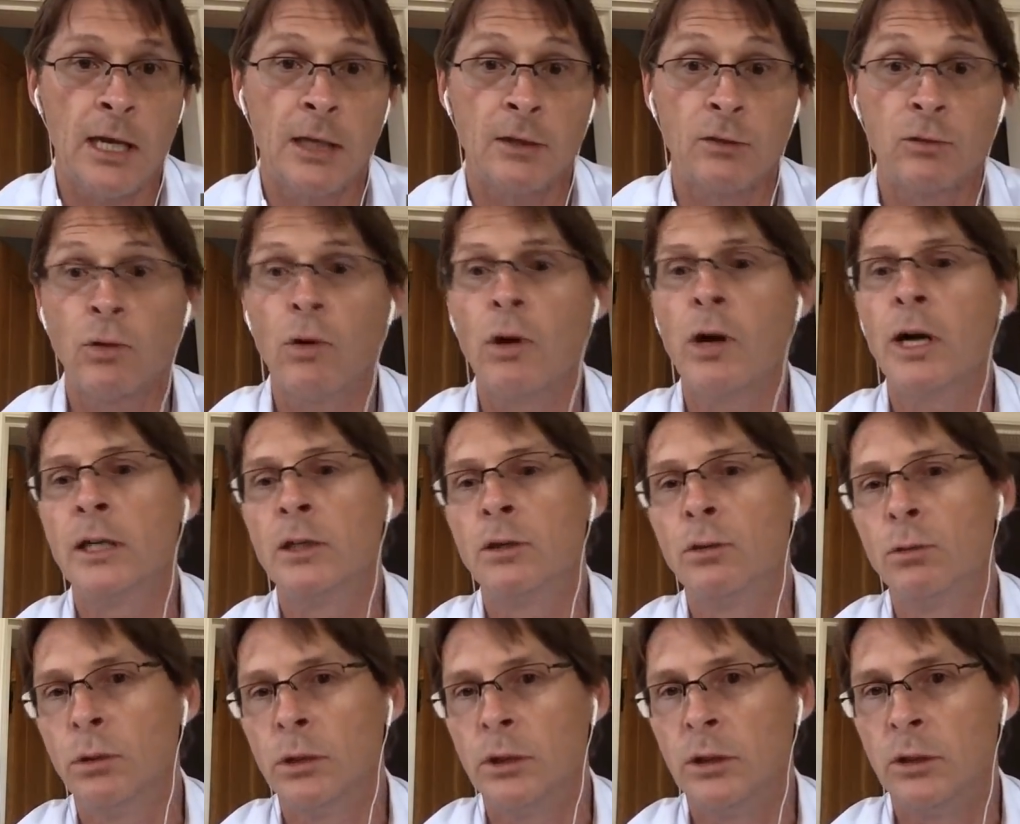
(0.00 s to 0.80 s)
tried
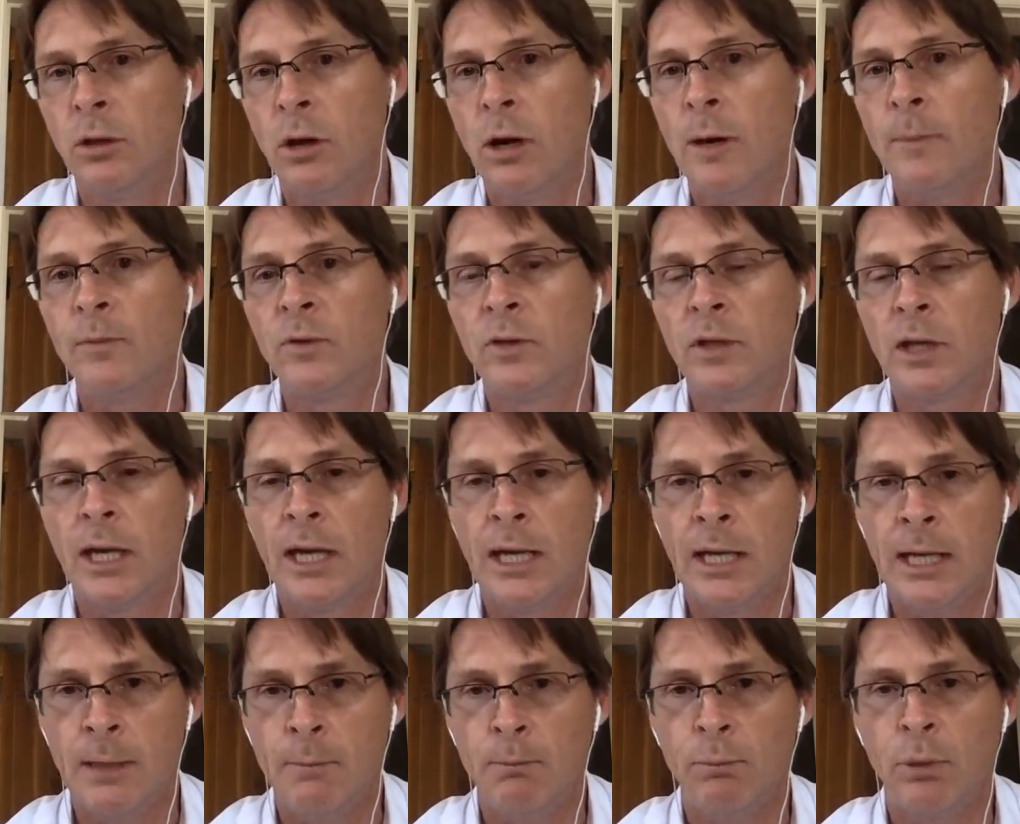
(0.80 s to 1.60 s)
to adopt
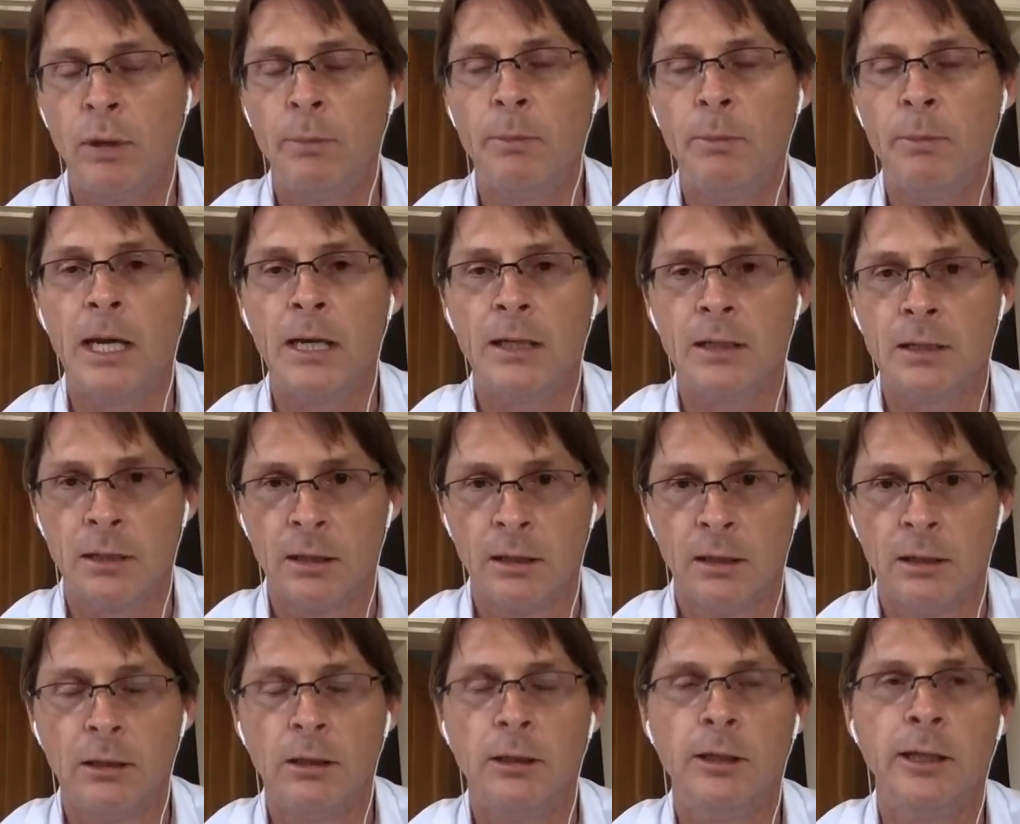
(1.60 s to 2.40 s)
and implement
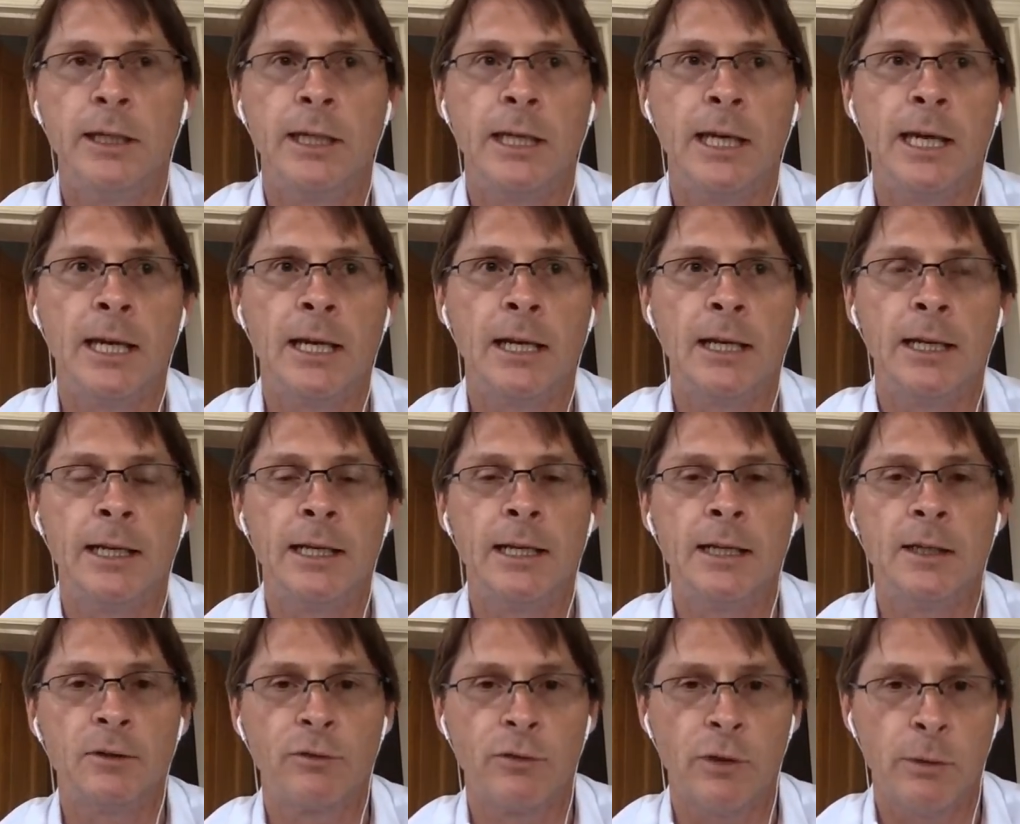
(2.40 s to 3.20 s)
learning
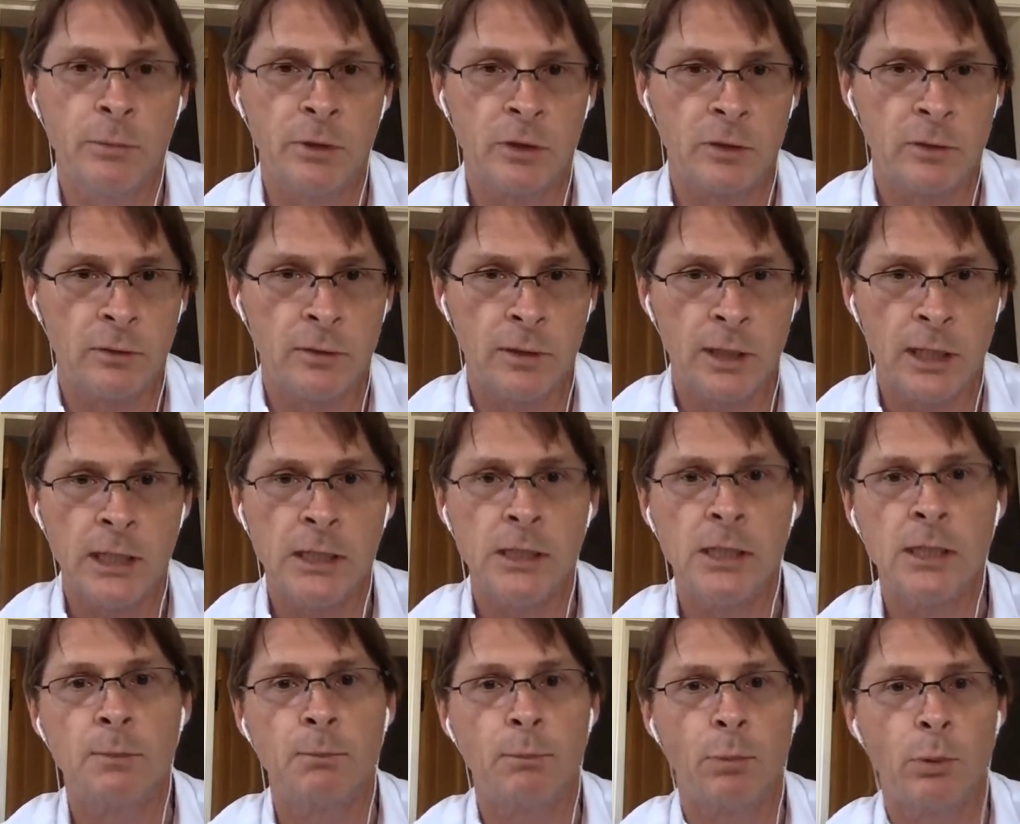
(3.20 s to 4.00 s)
analytics from a
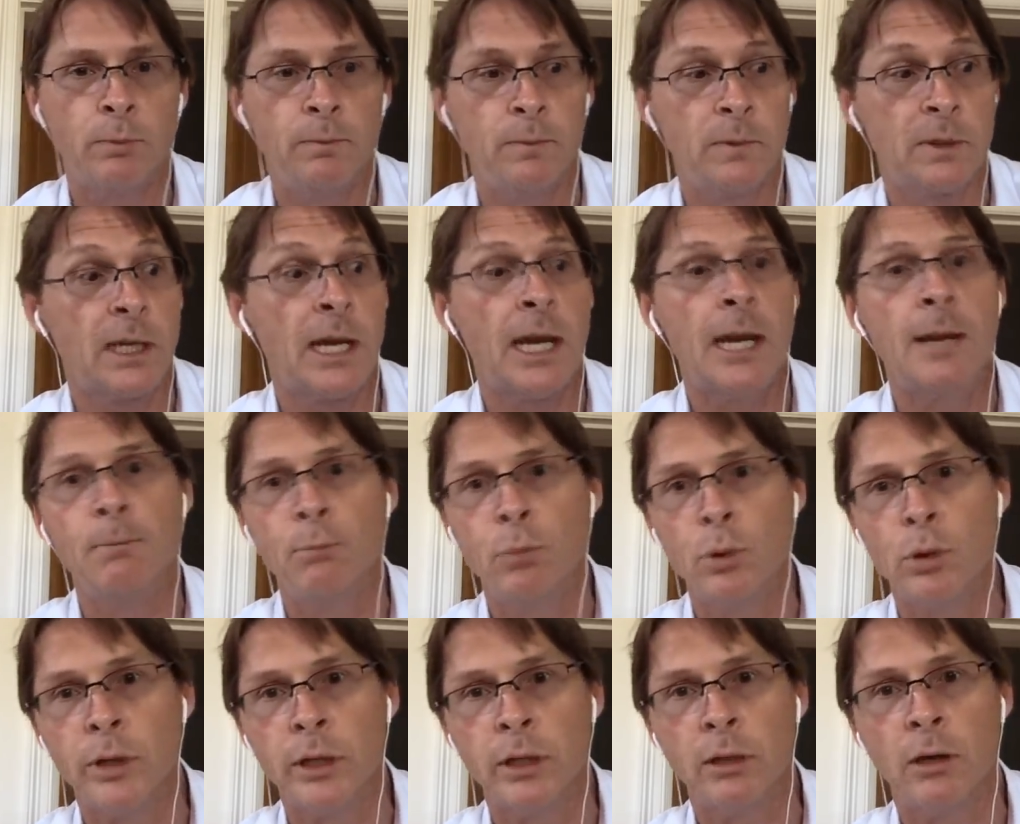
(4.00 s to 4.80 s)
strategic
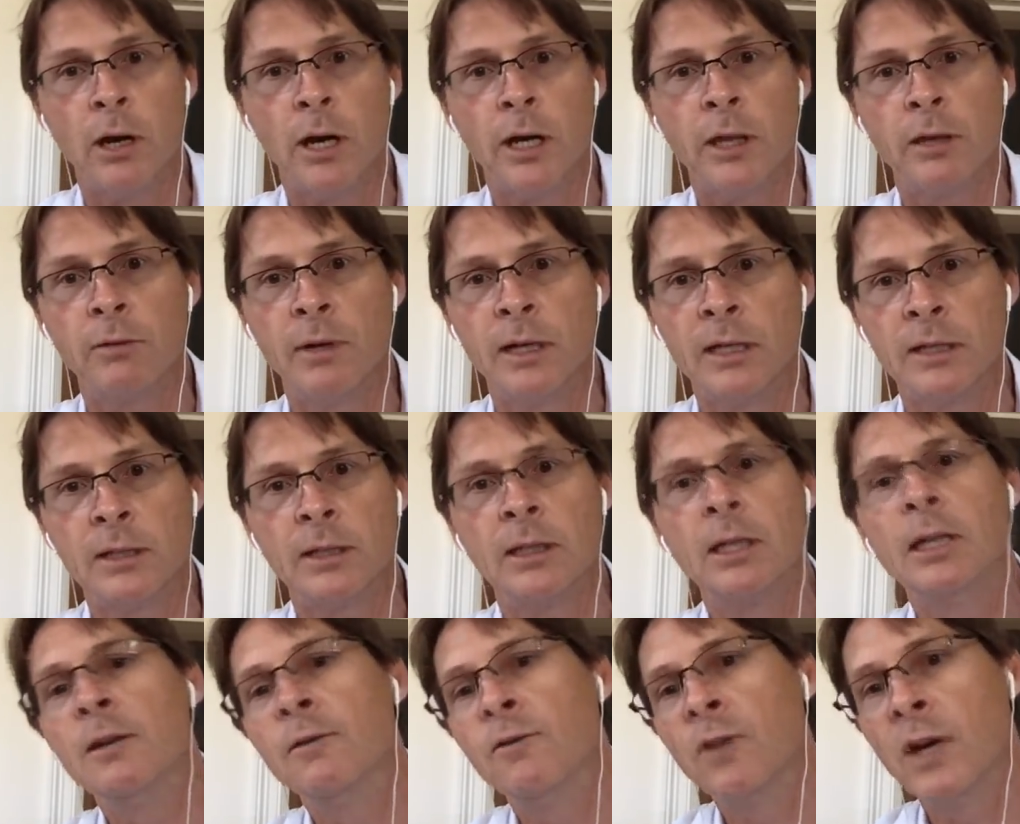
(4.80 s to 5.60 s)
standpoint, either as an
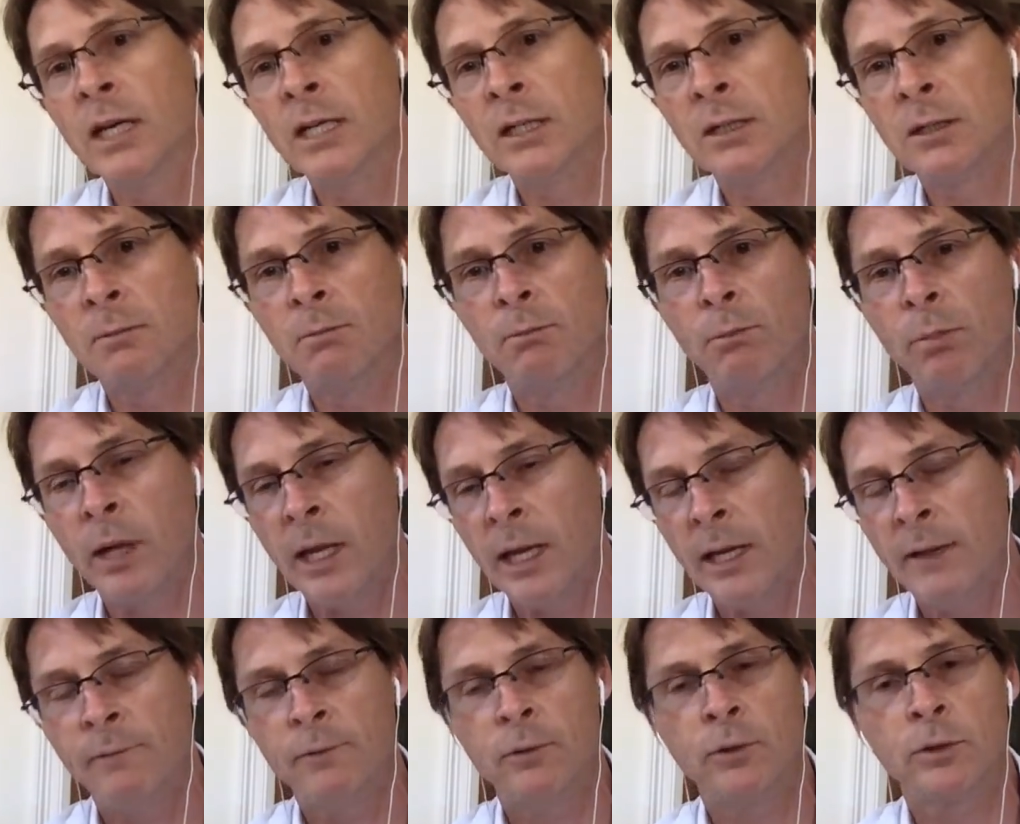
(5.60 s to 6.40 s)
innovation,
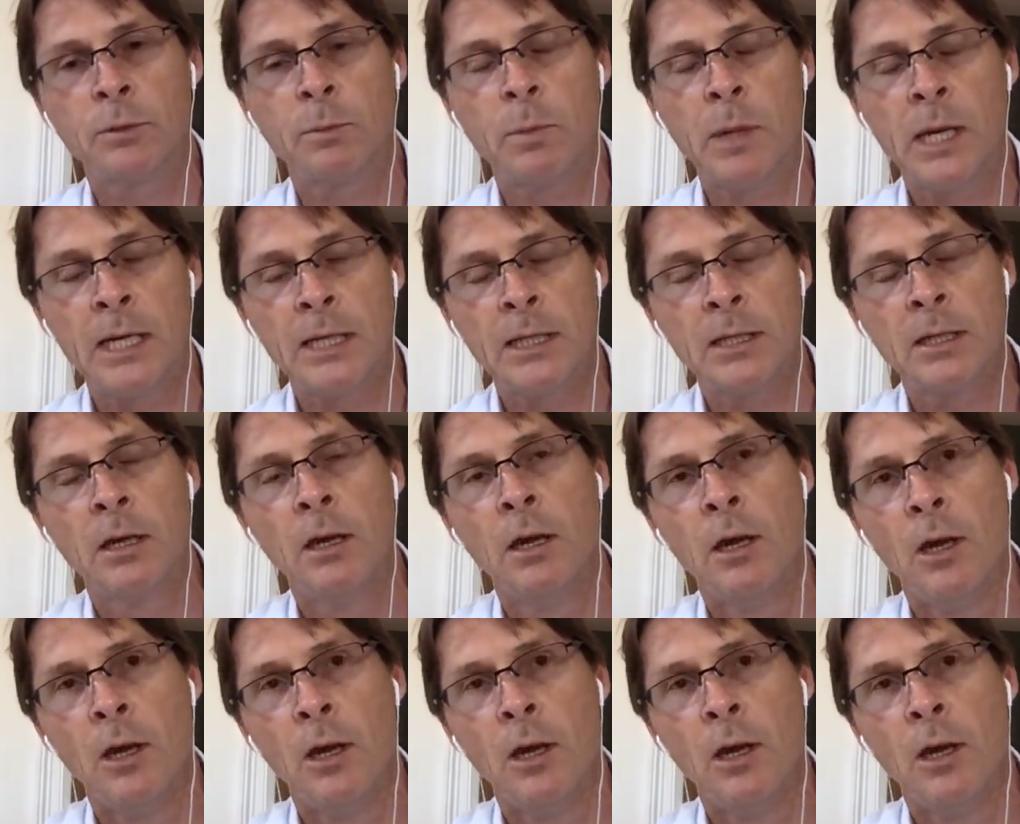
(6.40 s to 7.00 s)
playful space,